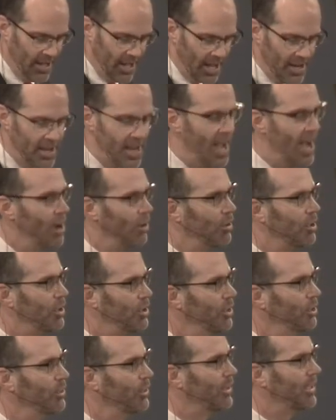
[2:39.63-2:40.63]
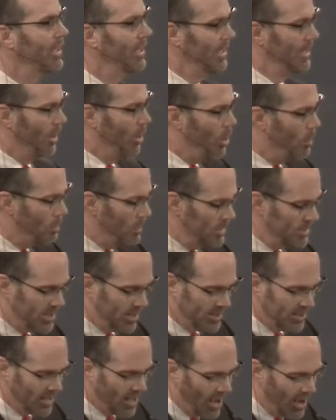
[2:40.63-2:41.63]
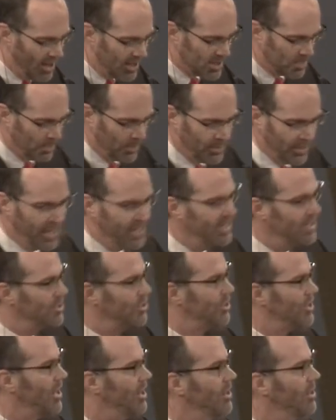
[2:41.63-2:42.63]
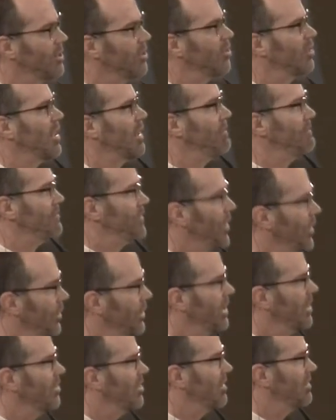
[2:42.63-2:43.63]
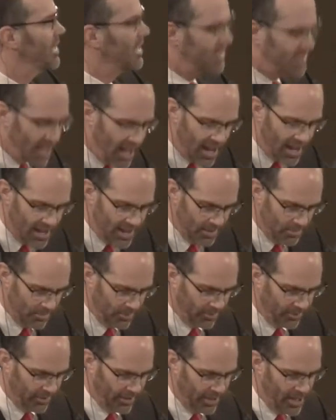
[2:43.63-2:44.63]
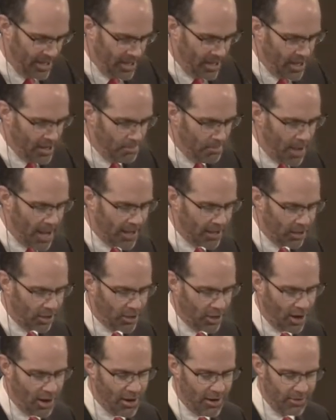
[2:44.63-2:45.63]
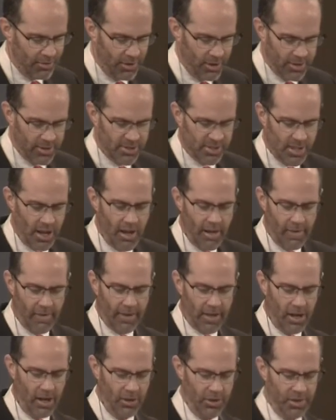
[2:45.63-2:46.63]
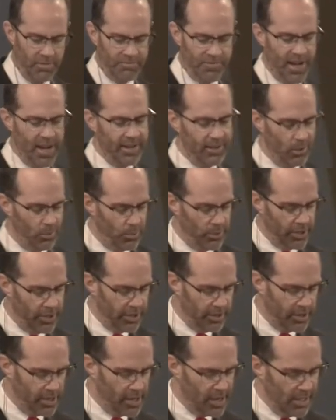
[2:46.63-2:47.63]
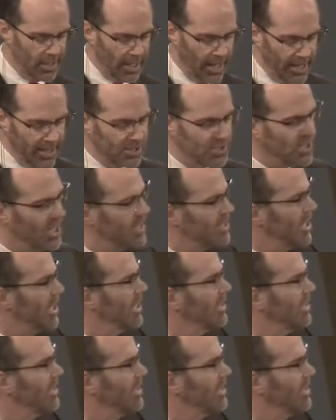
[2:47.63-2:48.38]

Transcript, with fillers: And now Luke opens his gospel and he shows the fullness of the times. Uh, Michael Card wrote a song called The Final Word, and he says,